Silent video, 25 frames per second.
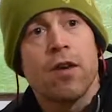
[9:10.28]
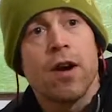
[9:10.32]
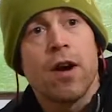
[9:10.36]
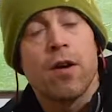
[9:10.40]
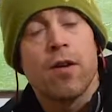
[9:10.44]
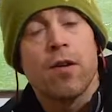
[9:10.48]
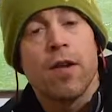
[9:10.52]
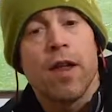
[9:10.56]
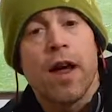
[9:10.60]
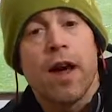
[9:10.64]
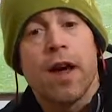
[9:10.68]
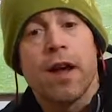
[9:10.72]

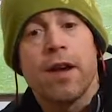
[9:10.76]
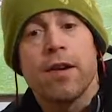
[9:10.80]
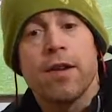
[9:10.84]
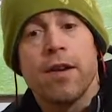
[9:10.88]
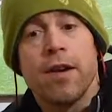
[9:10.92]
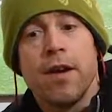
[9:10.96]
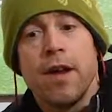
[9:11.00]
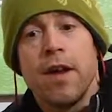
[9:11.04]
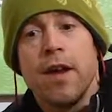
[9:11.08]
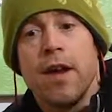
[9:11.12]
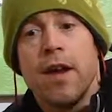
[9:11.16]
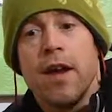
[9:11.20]
around that
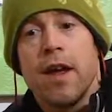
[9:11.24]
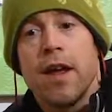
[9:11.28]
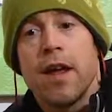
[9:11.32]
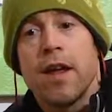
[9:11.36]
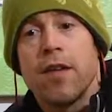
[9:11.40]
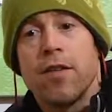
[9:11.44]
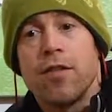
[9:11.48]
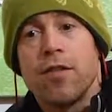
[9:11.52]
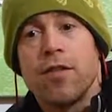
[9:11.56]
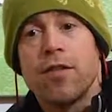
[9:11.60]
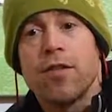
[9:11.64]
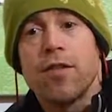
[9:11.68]

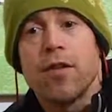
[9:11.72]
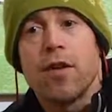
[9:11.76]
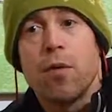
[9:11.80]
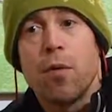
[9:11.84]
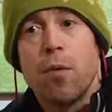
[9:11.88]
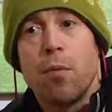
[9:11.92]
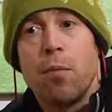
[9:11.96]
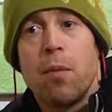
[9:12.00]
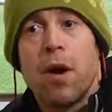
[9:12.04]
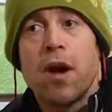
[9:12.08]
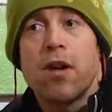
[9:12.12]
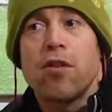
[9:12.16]
is
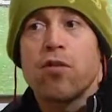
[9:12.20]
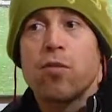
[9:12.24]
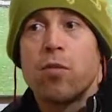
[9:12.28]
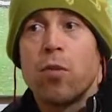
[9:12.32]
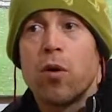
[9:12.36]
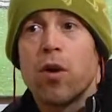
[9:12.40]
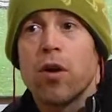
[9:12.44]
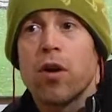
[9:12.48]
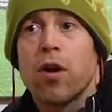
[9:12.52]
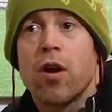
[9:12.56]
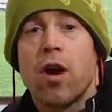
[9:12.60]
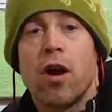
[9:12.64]
much
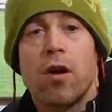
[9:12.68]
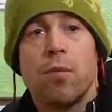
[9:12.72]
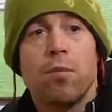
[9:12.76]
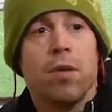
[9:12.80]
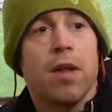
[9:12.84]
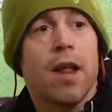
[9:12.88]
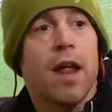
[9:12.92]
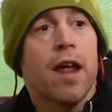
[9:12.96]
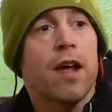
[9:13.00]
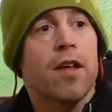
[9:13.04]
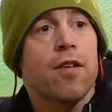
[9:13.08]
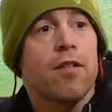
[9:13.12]
more
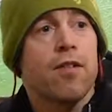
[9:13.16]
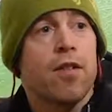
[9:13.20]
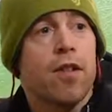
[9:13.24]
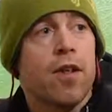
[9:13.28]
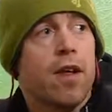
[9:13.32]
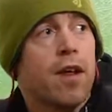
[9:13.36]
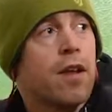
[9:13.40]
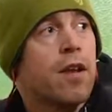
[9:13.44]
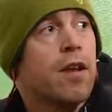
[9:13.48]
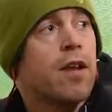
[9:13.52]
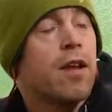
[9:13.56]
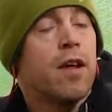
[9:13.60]
complex
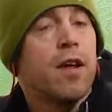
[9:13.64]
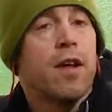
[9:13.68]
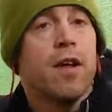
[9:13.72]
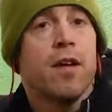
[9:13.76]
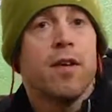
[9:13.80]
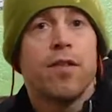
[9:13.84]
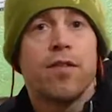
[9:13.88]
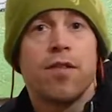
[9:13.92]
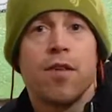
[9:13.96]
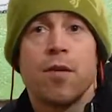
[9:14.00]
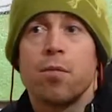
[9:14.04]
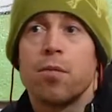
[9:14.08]
than
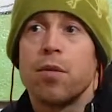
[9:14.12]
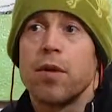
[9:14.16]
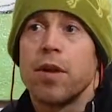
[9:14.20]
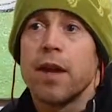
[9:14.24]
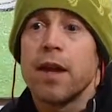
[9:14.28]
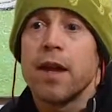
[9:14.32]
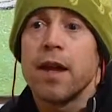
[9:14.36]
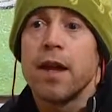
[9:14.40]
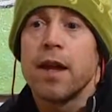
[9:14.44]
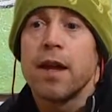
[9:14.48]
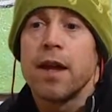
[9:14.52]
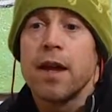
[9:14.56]

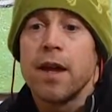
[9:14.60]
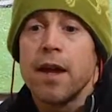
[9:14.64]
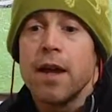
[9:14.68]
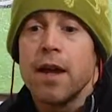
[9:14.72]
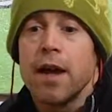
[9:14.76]
simply